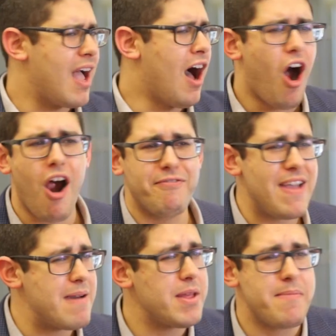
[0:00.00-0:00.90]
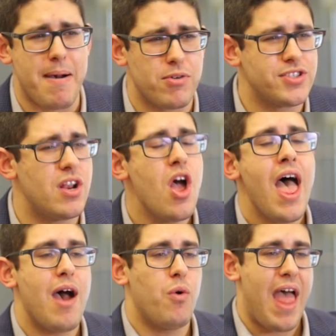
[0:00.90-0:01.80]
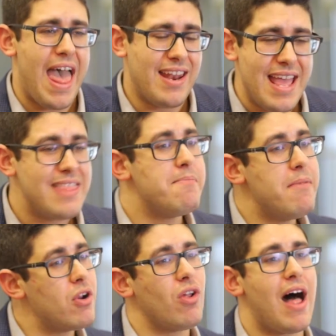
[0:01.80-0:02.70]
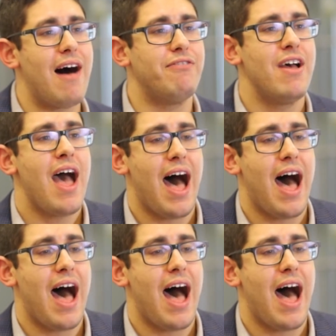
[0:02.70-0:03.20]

our family members and in the middle of